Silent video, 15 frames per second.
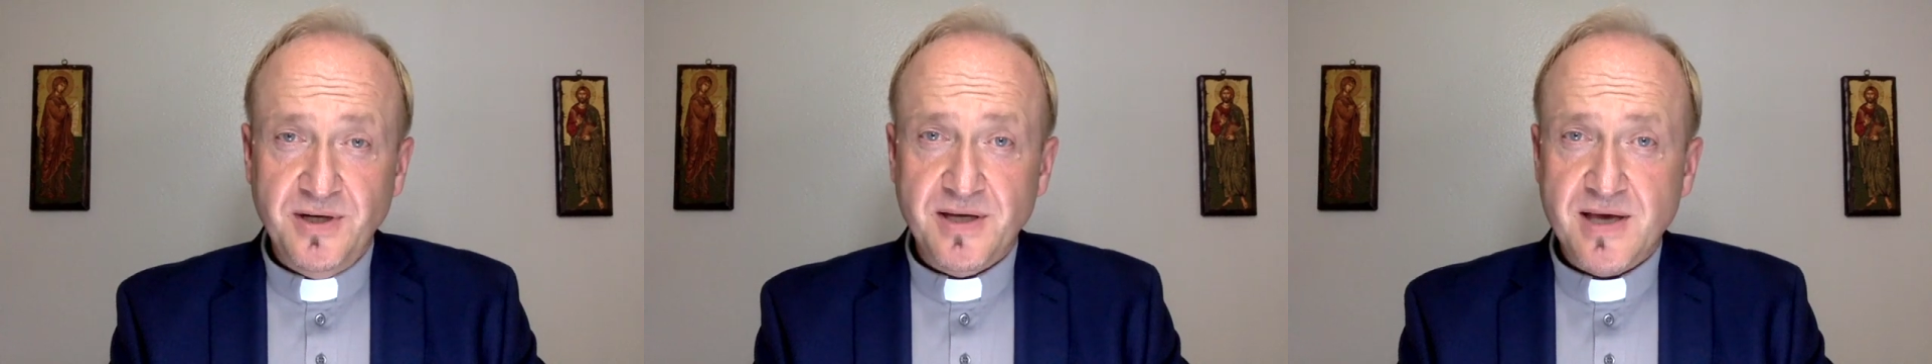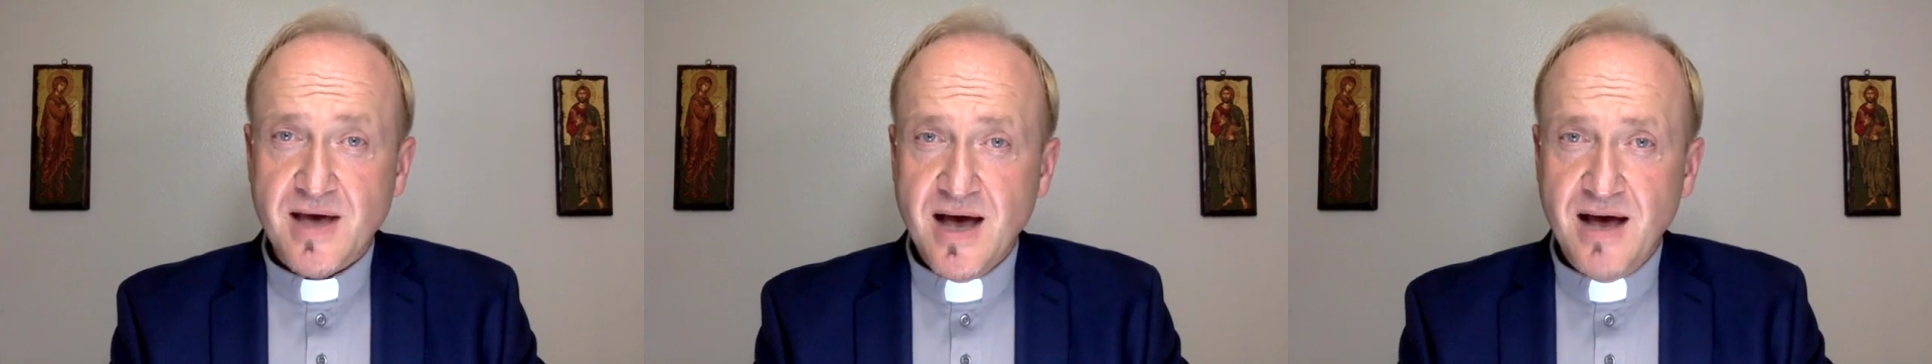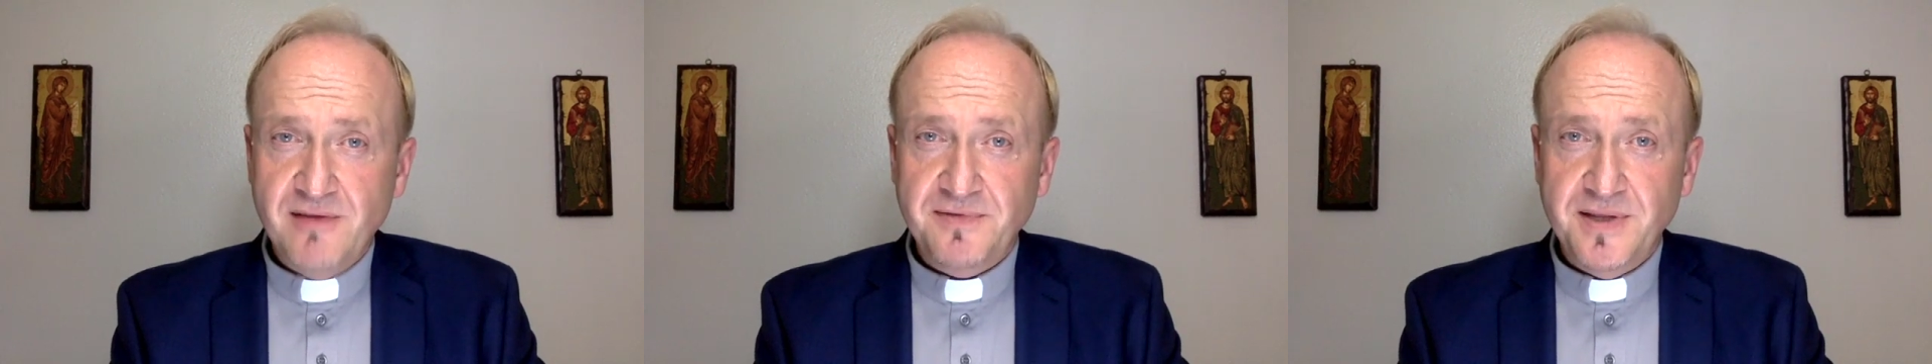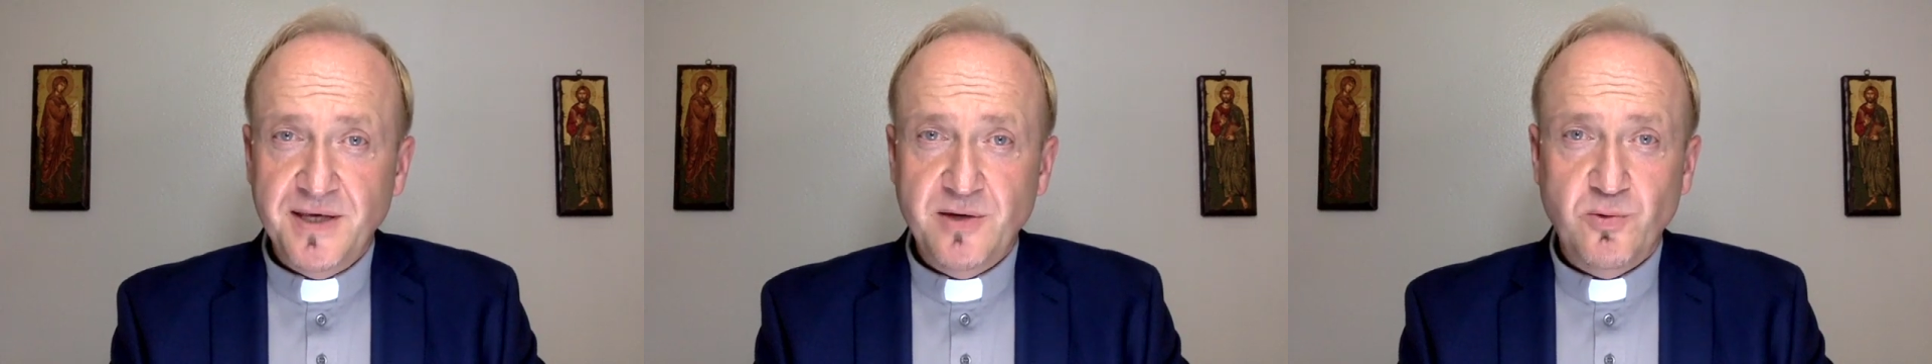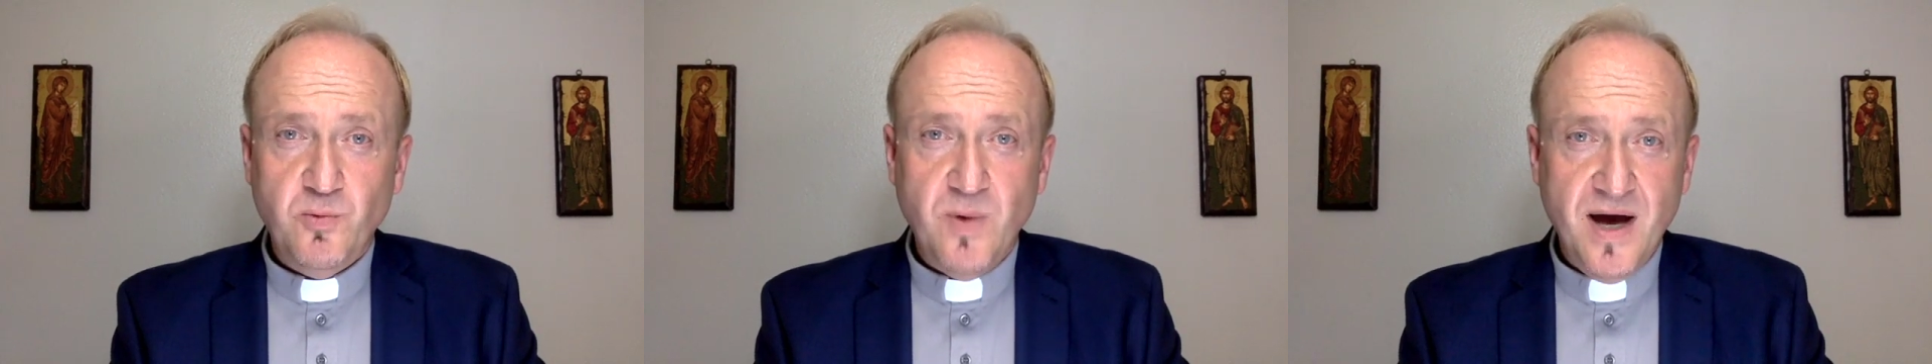a Catholic
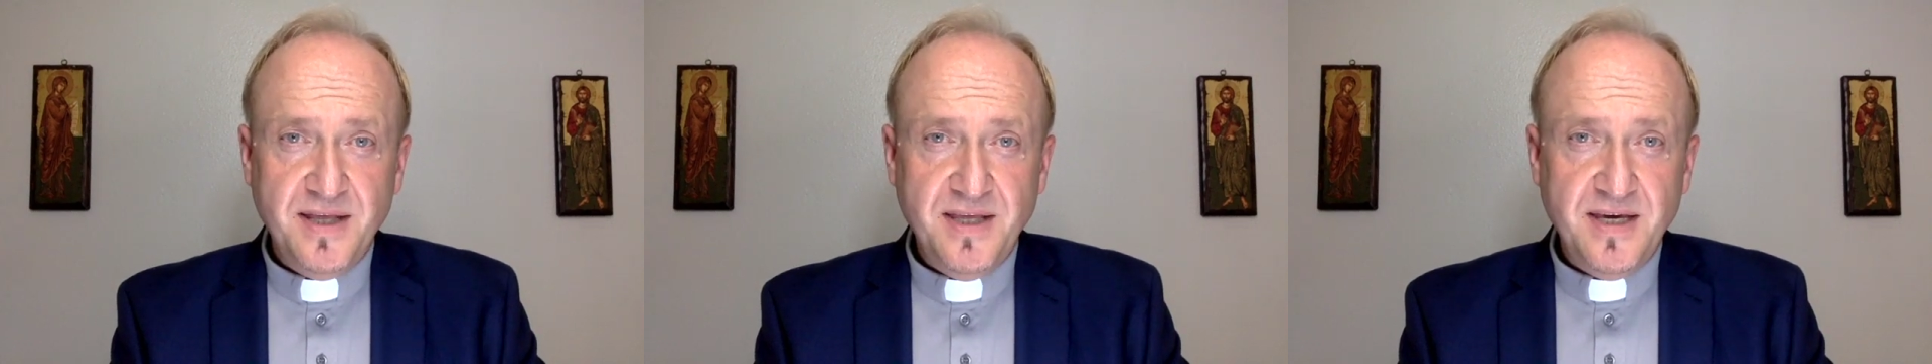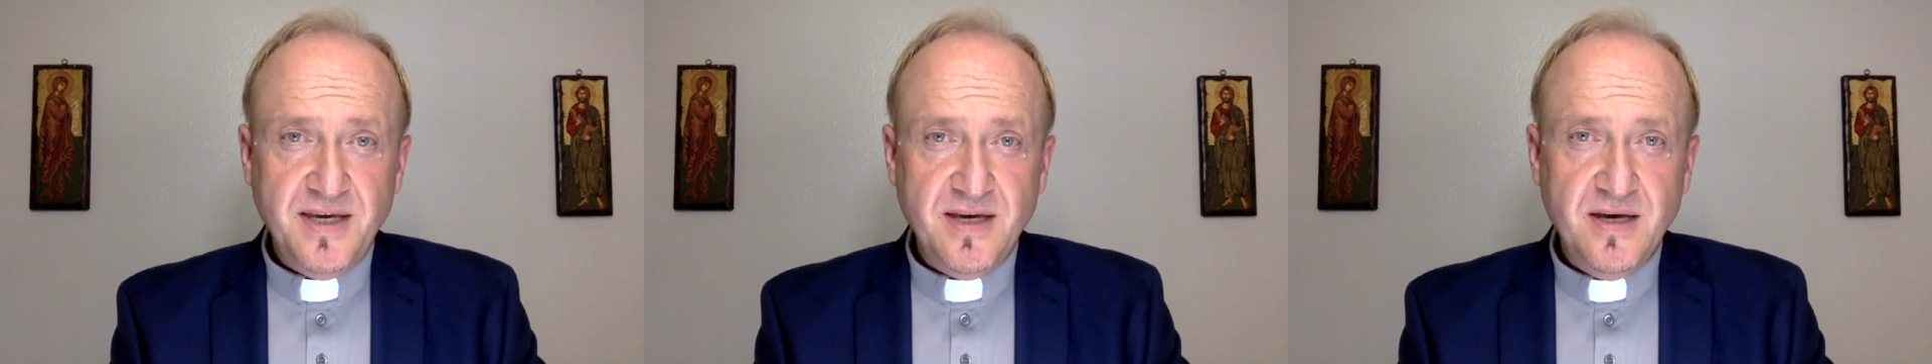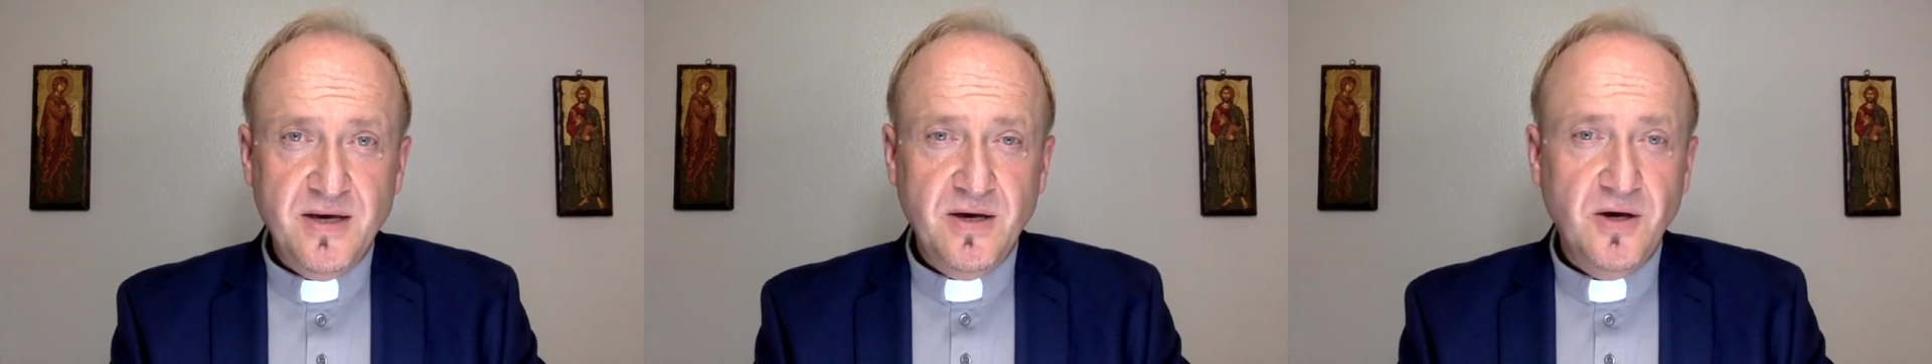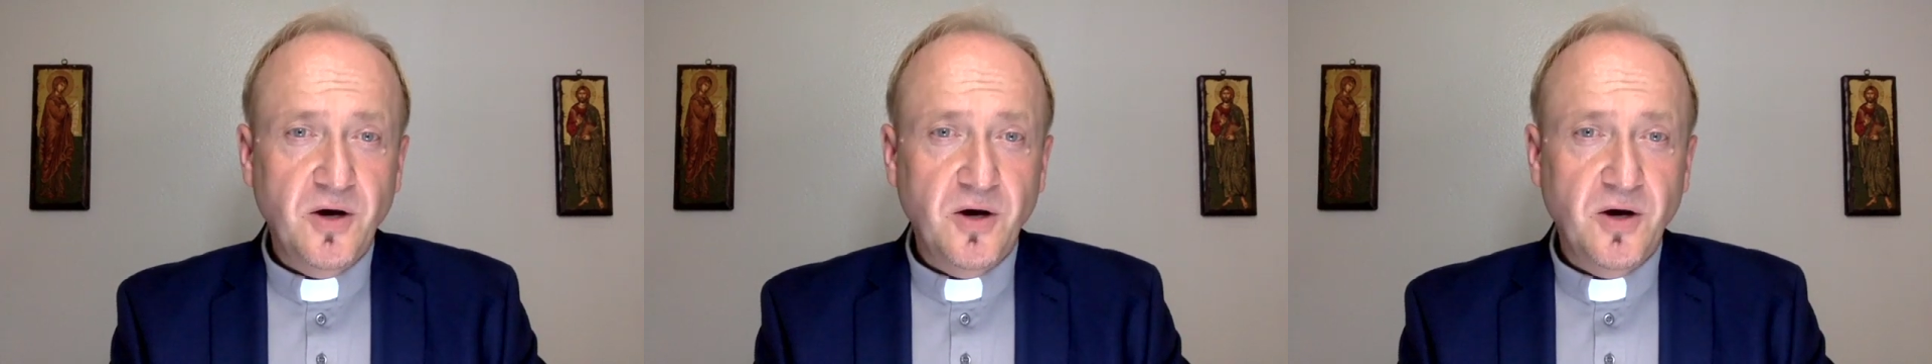wedding